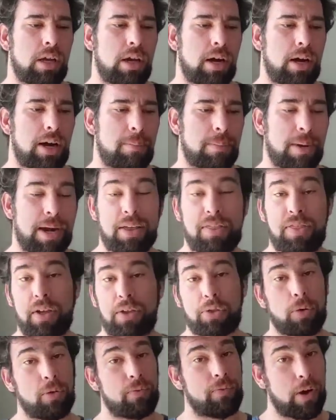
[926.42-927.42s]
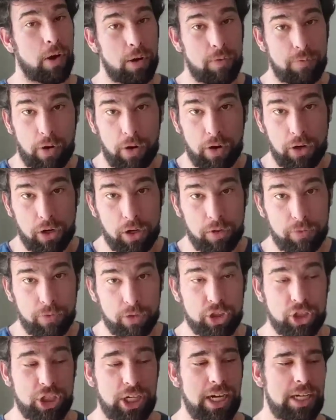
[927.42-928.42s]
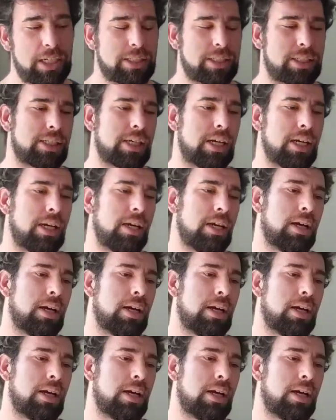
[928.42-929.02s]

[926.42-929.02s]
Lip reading: And I think they're very, very good for chest.